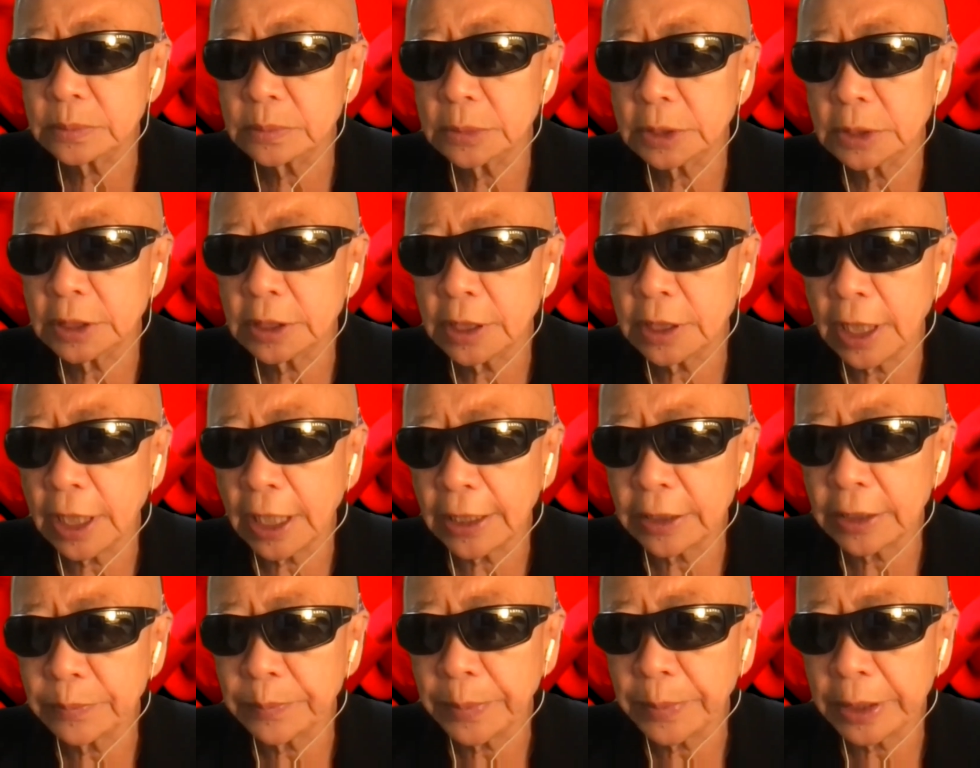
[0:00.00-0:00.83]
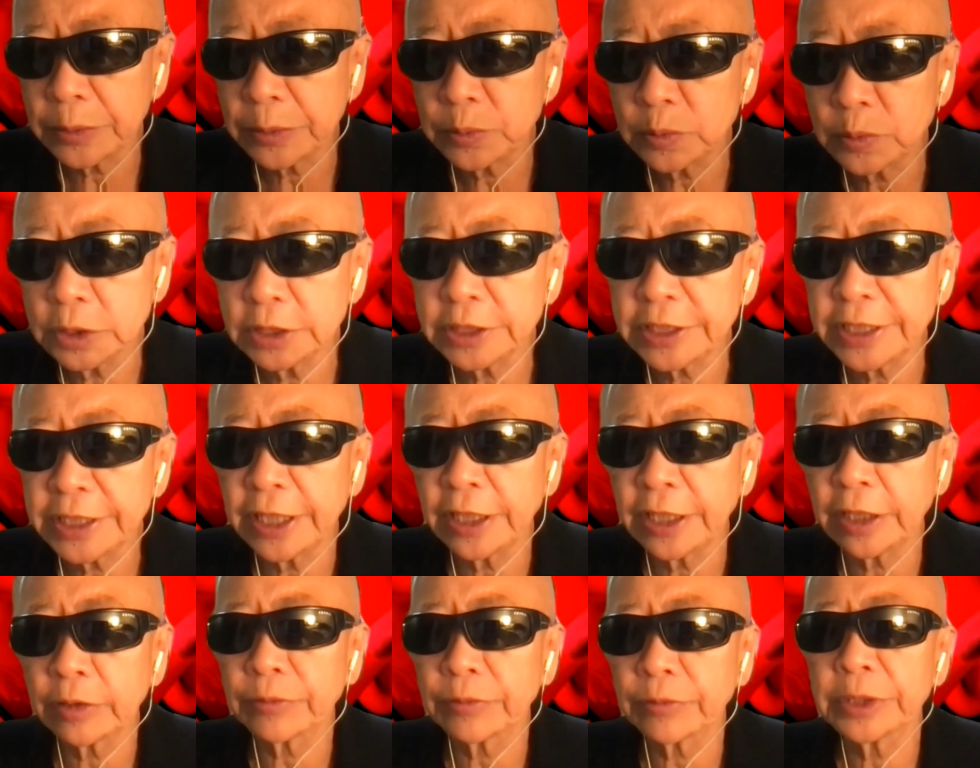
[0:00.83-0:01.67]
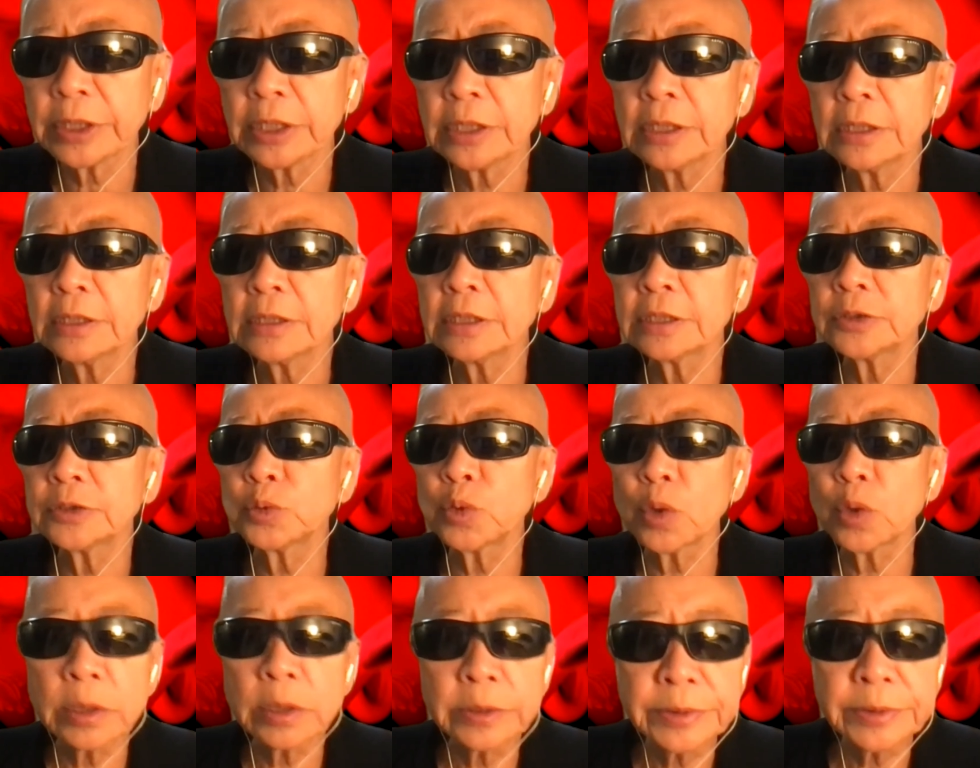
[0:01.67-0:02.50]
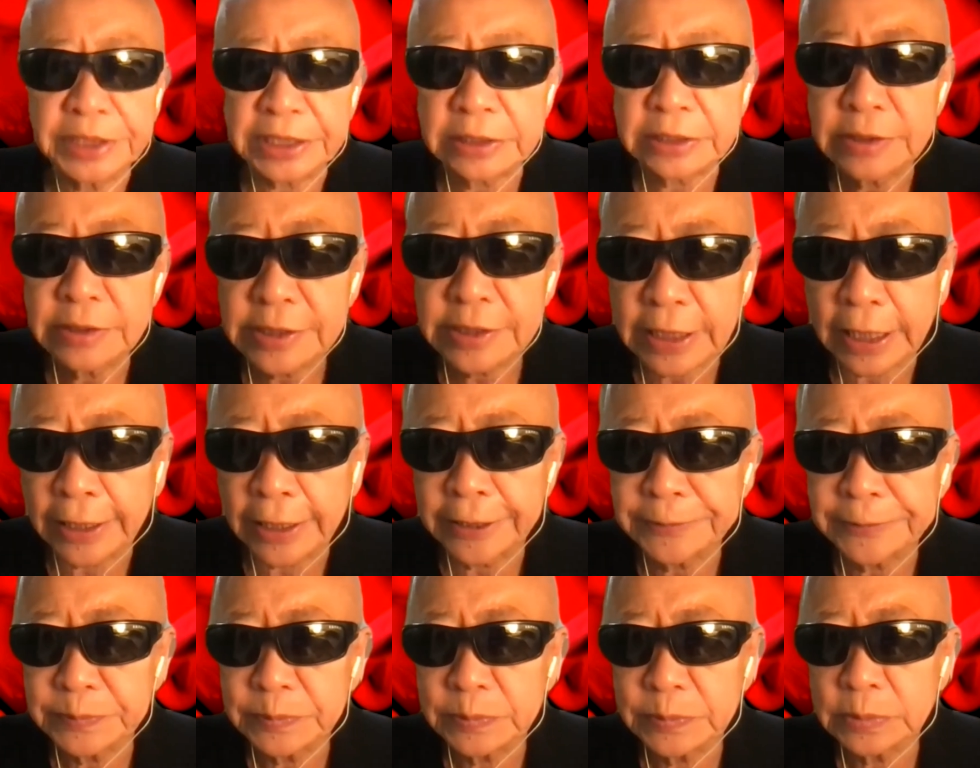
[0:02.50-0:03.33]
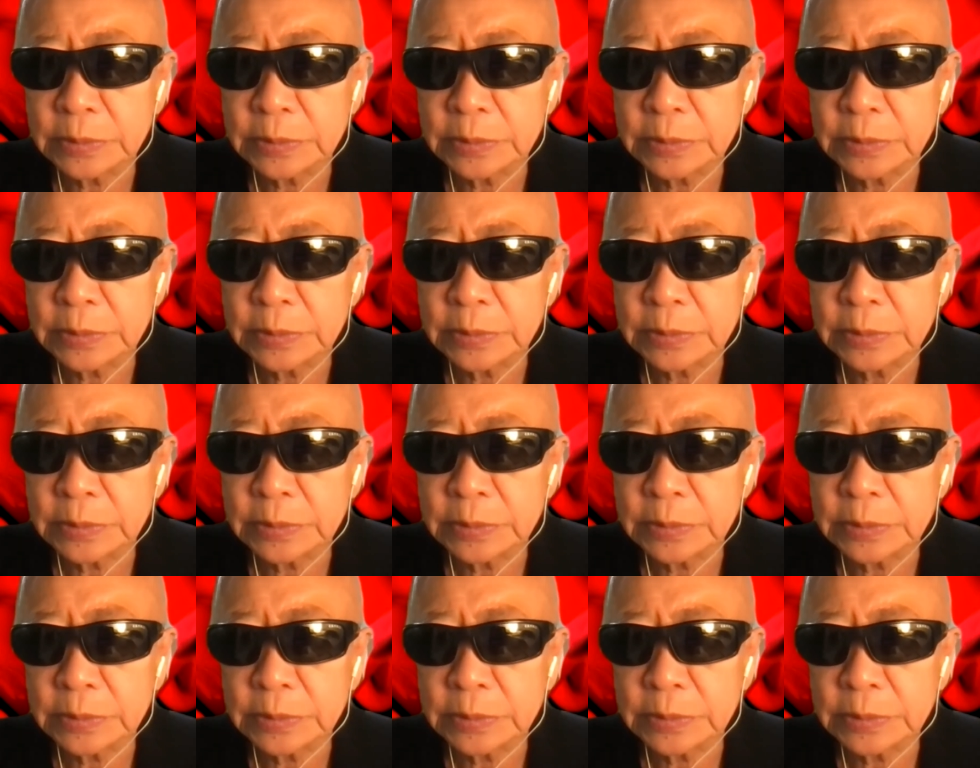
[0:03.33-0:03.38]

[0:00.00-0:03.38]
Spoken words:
A lot of my work carry the warning sign,